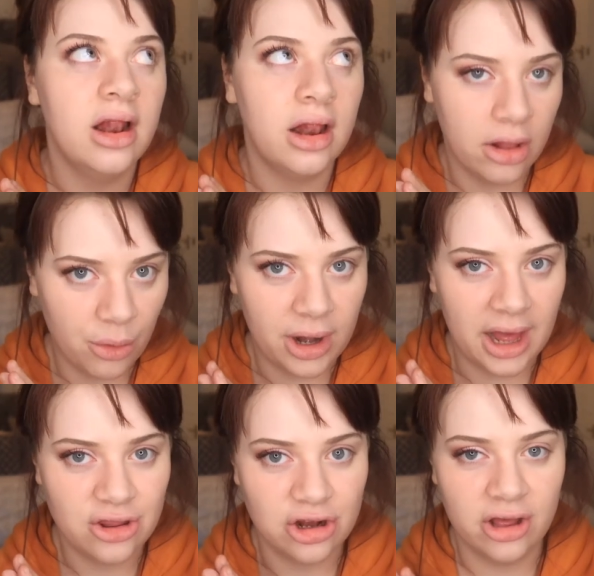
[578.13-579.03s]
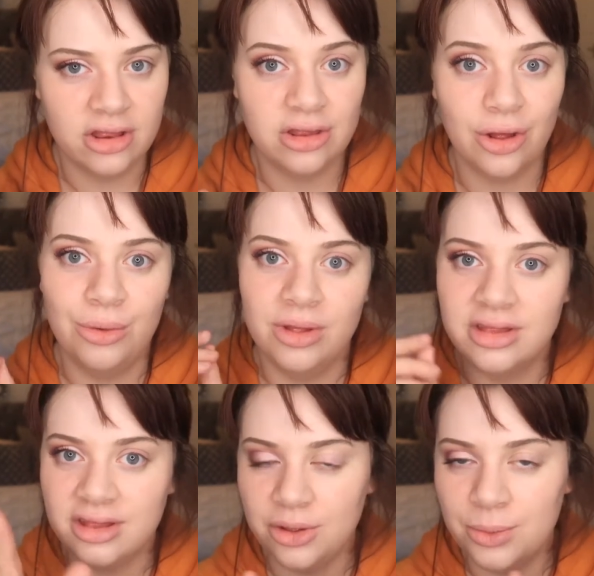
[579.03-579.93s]
lower lash line. So
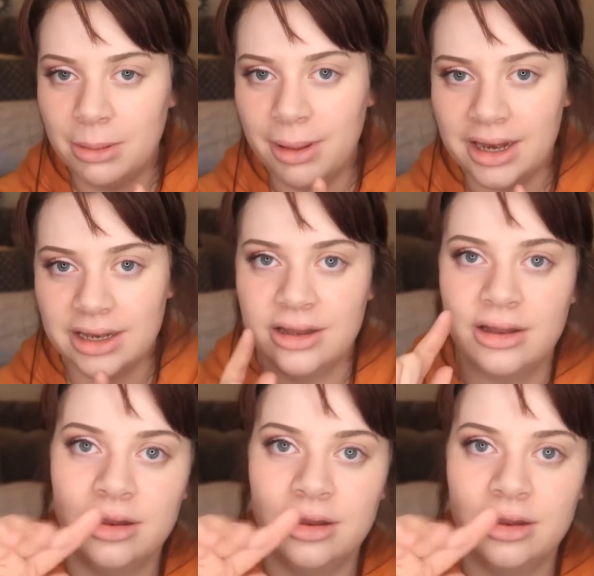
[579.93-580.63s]
see you in a bit.